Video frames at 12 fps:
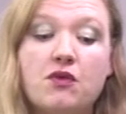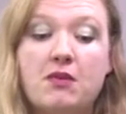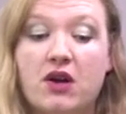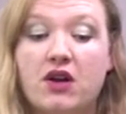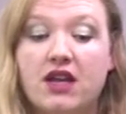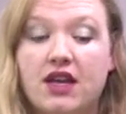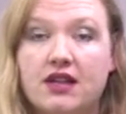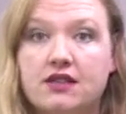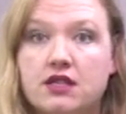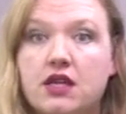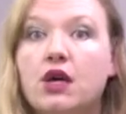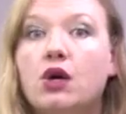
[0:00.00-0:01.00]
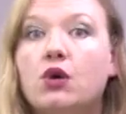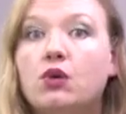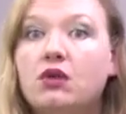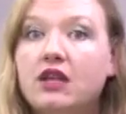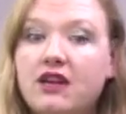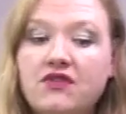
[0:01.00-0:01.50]
Americans
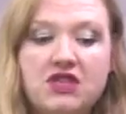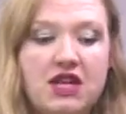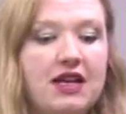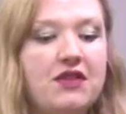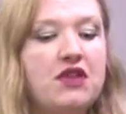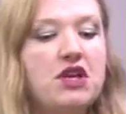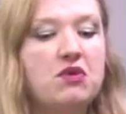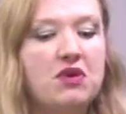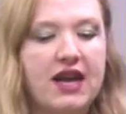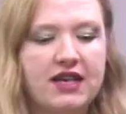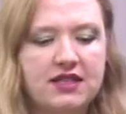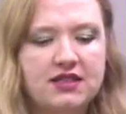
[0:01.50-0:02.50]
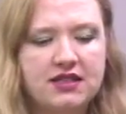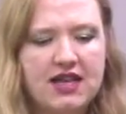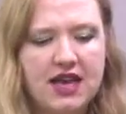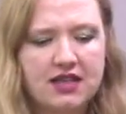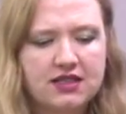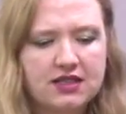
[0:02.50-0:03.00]
who lived in the United
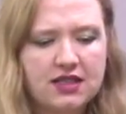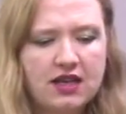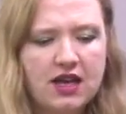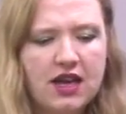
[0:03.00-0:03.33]
States,